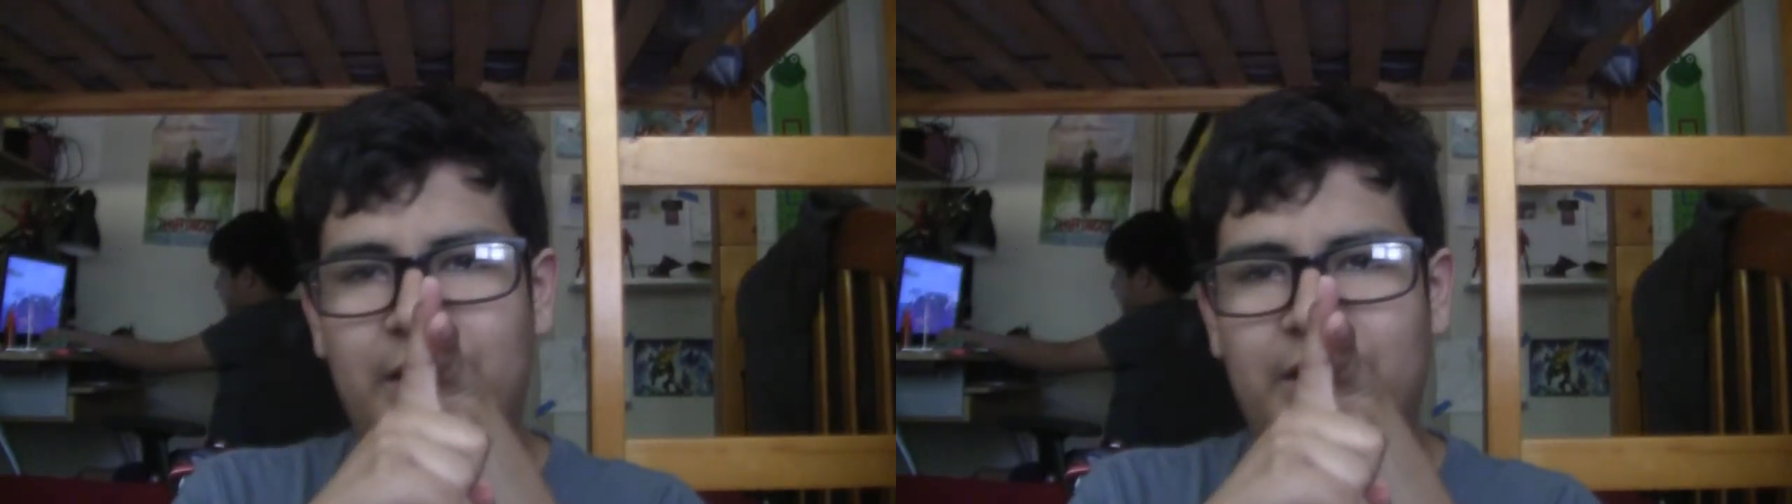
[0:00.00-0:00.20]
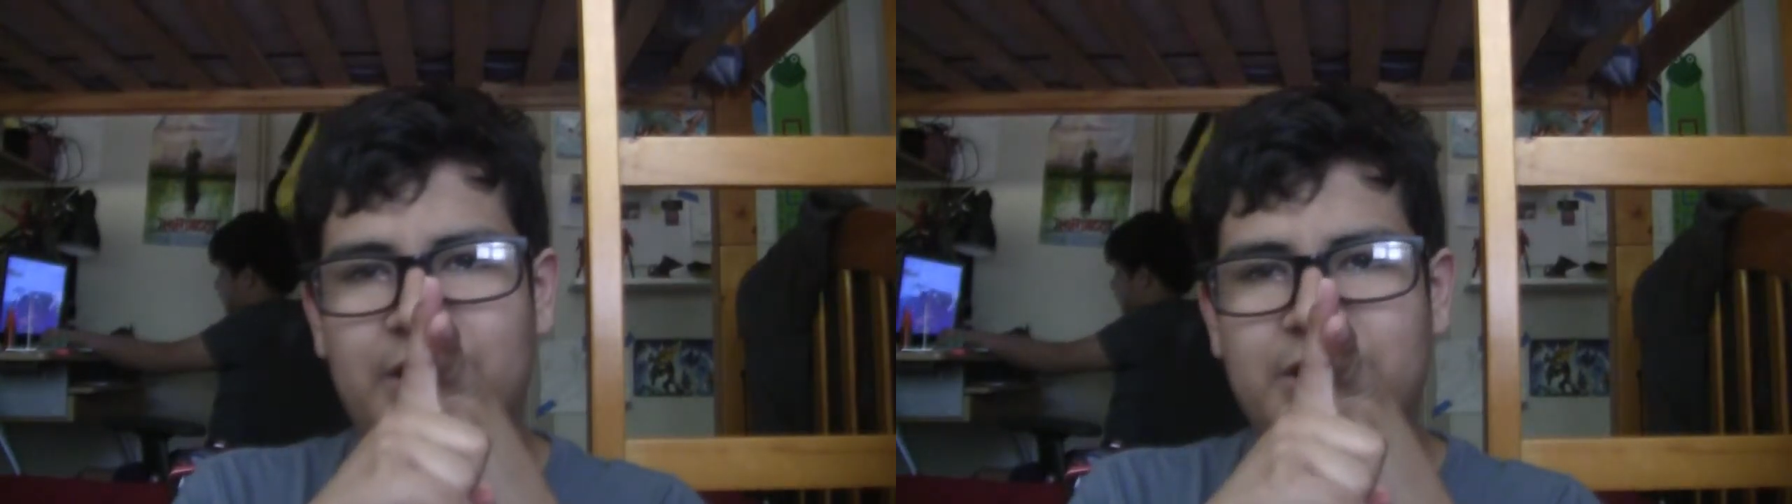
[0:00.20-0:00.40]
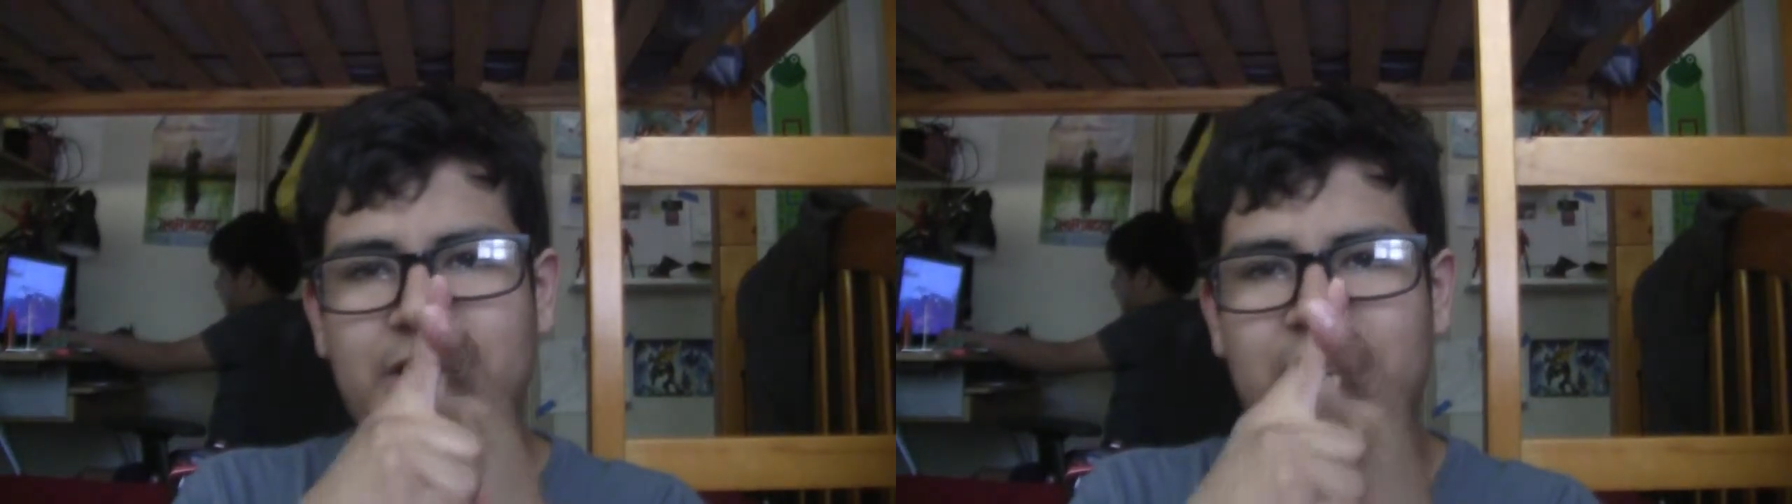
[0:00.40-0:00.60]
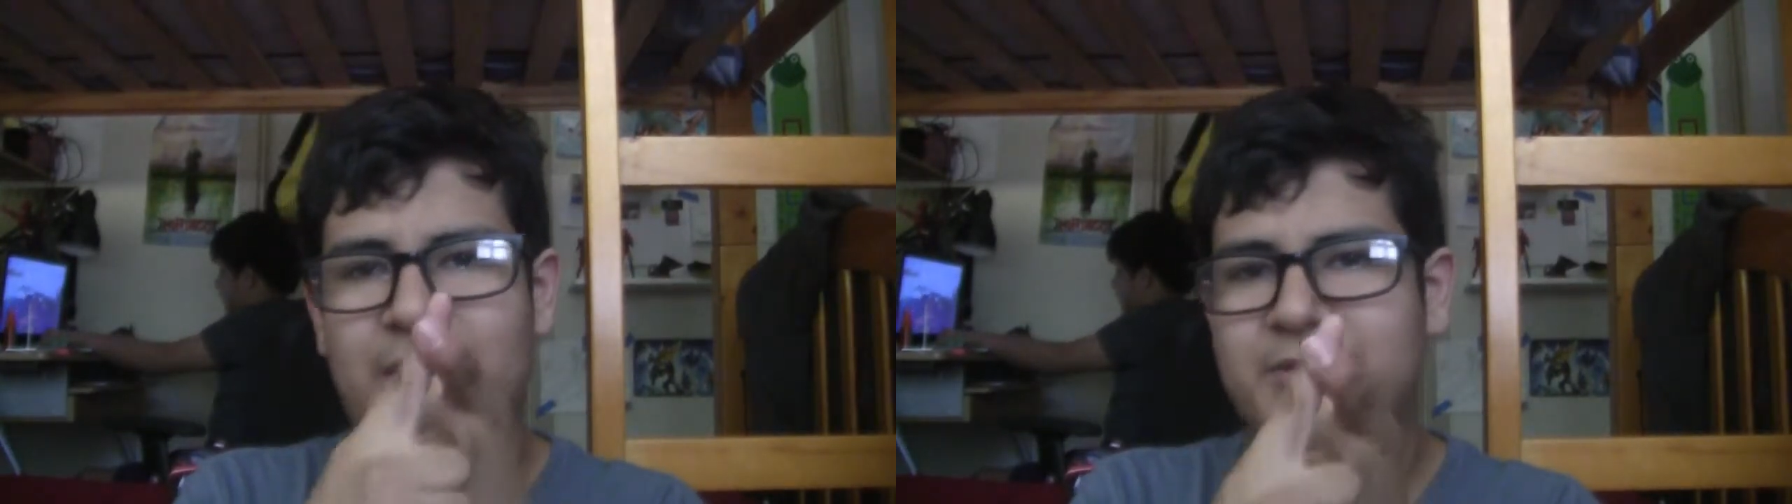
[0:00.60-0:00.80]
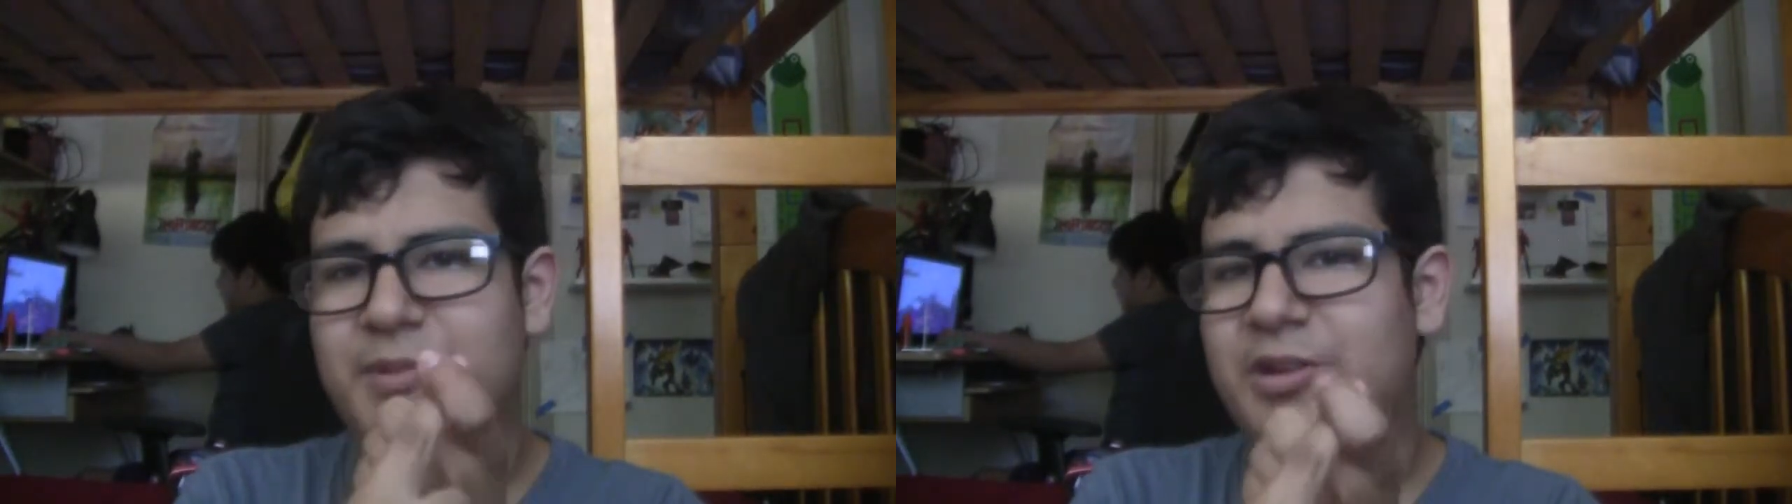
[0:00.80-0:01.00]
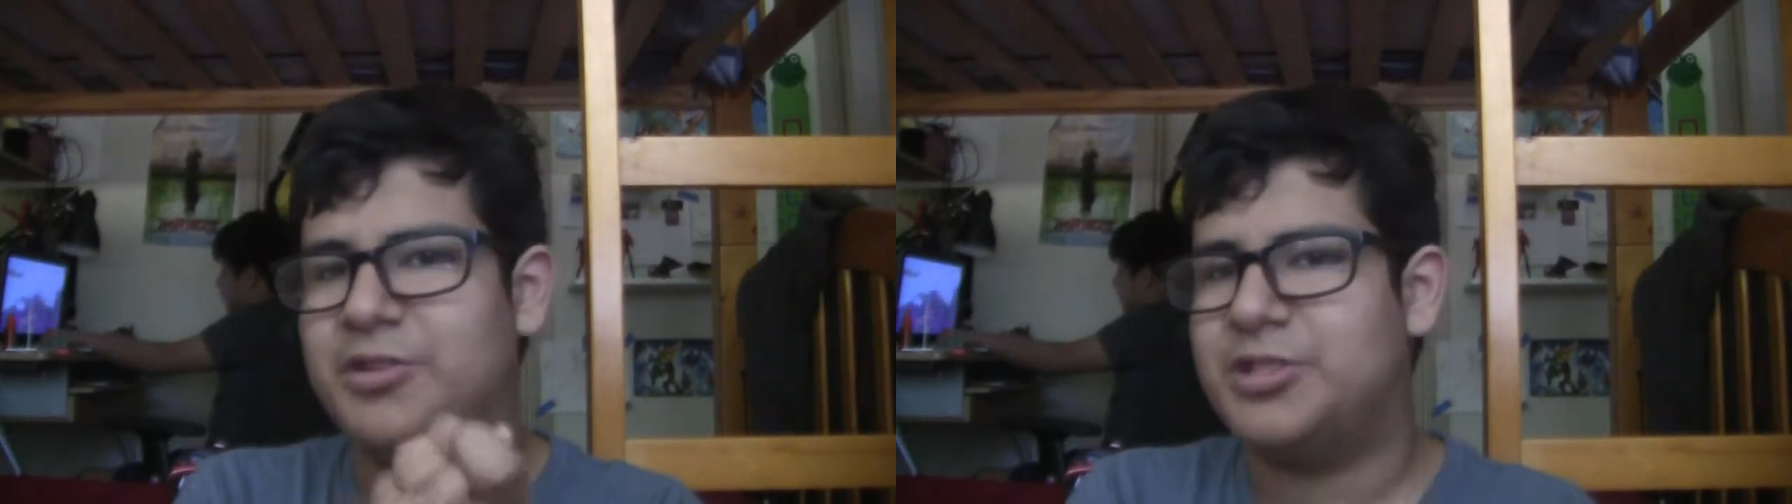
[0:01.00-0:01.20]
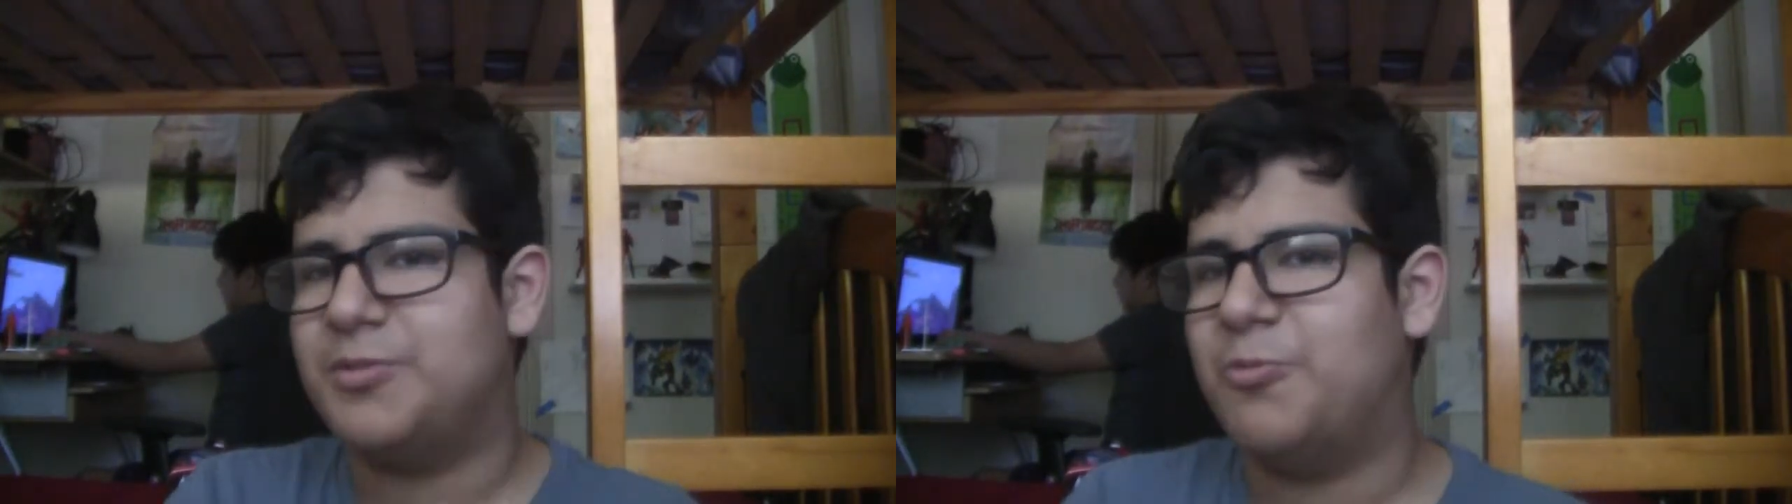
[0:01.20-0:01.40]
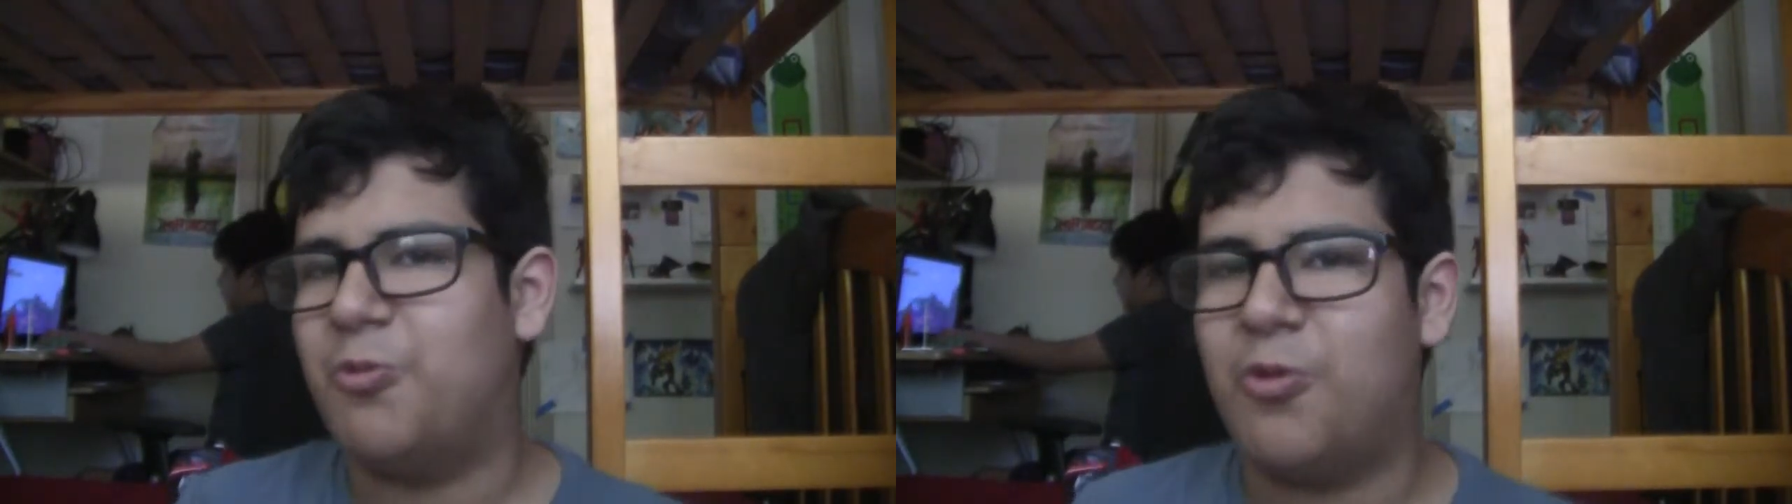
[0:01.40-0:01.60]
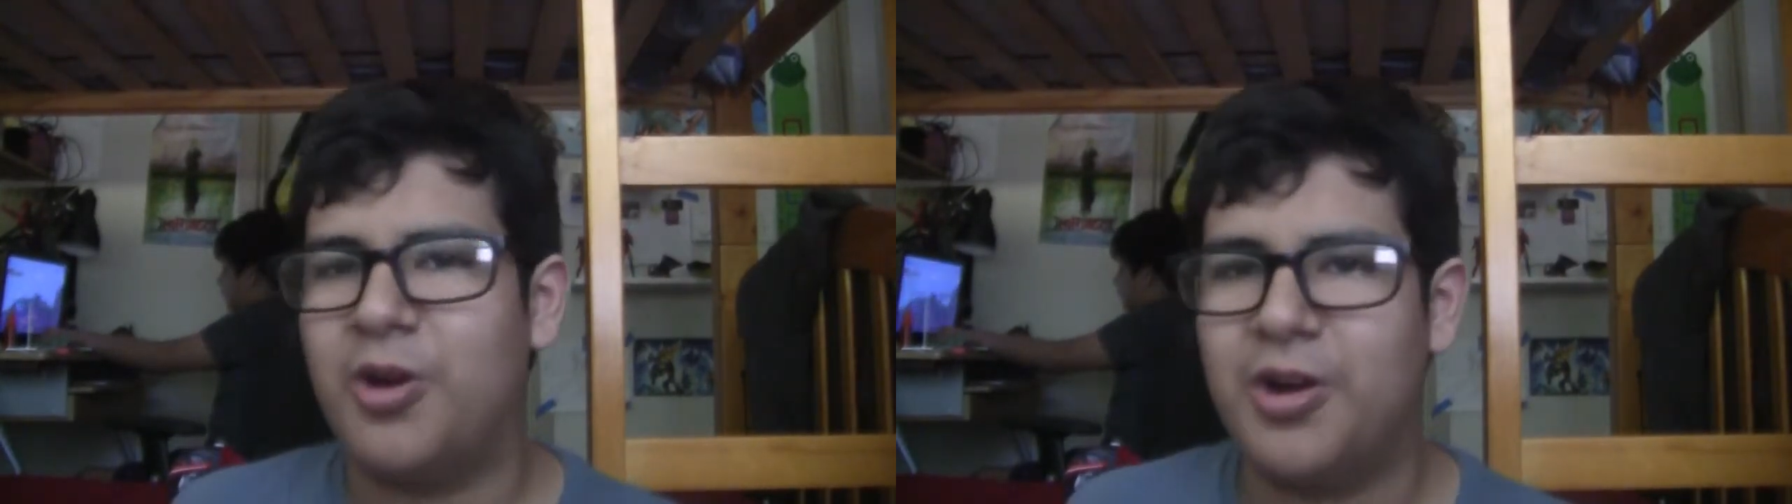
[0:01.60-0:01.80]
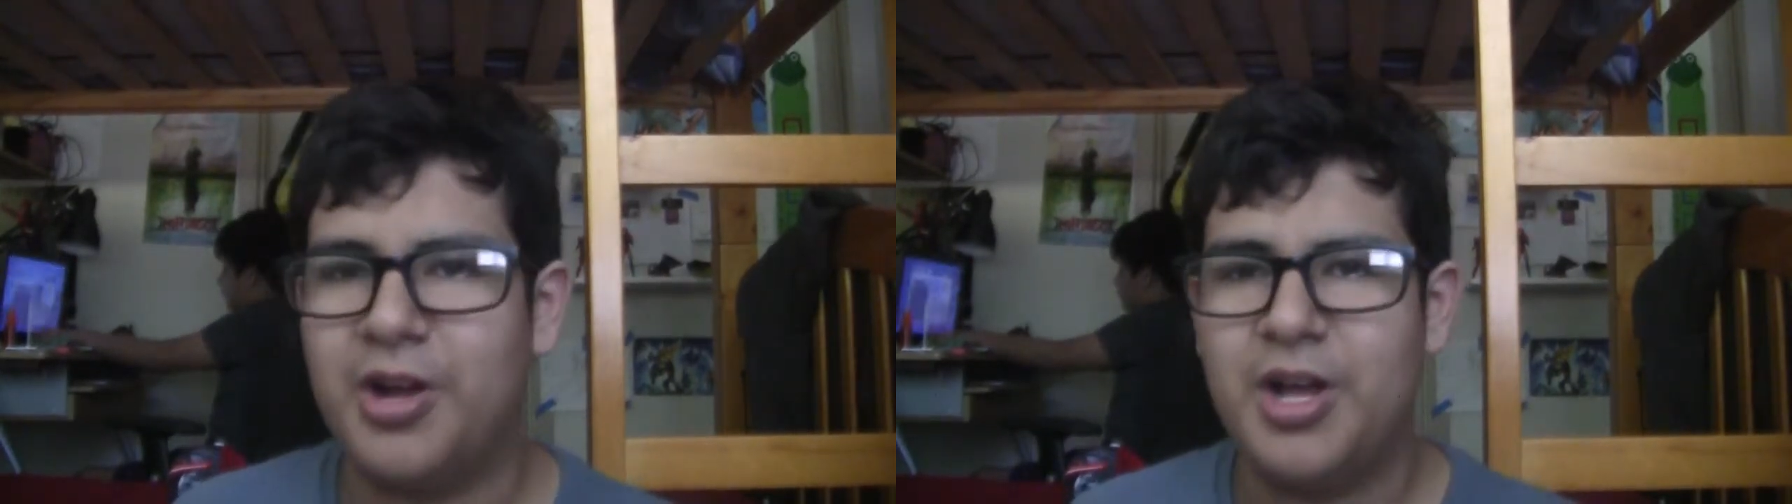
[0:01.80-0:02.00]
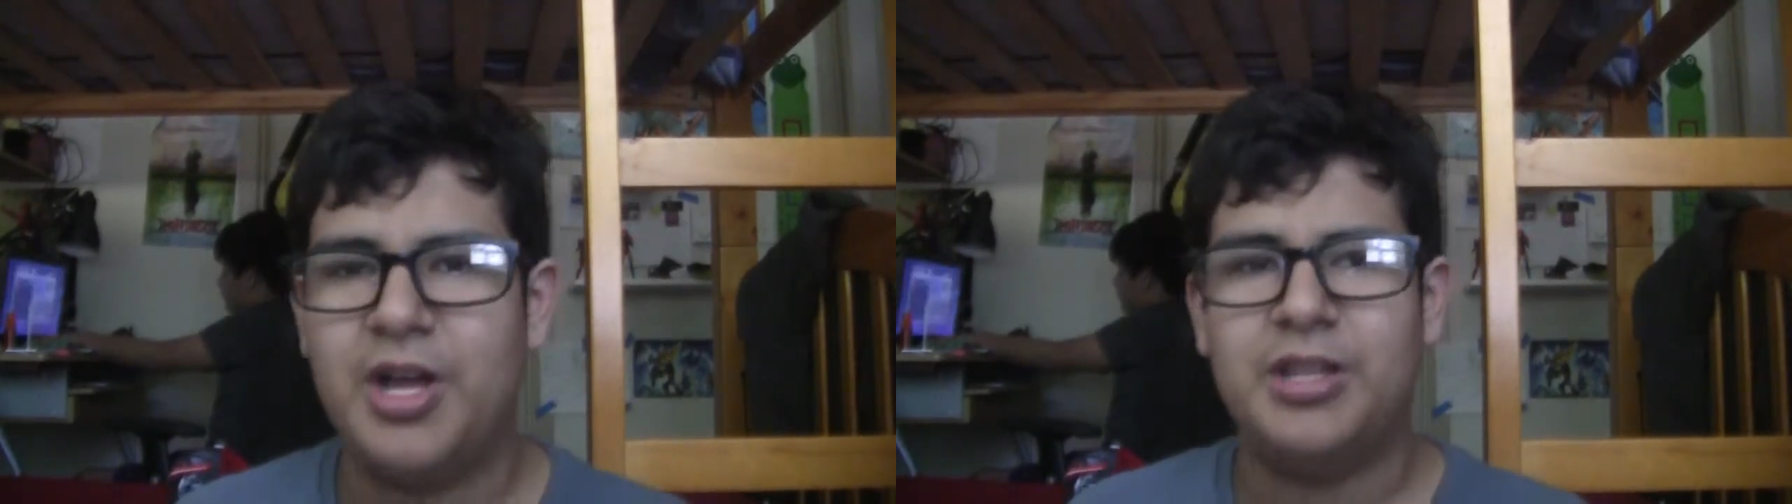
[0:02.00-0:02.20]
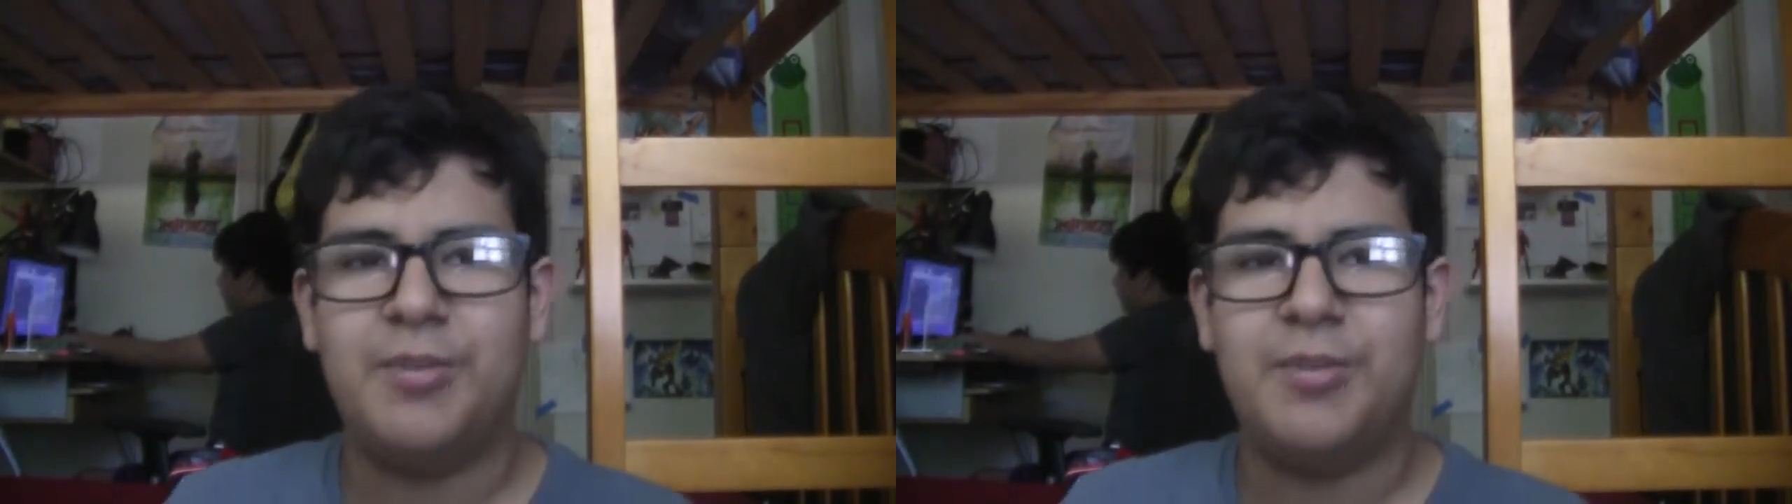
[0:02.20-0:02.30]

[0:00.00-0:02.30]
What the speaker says: the Captain America Civil War,